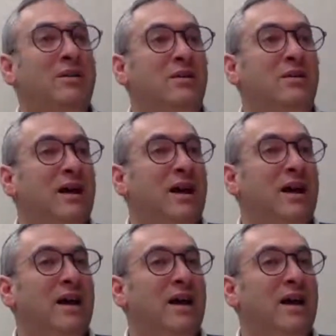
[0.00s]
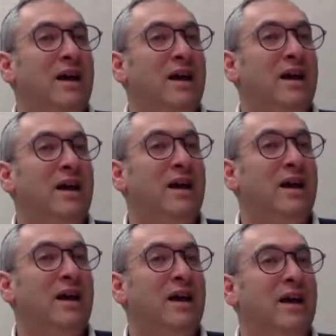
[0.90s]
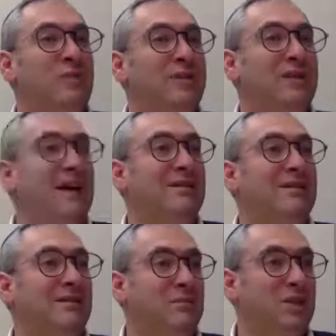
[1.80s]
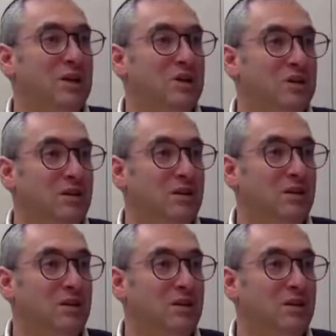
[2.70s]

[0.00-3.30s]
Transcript: The Hanukkah is the holiday that we celebrate the anti-assimilation.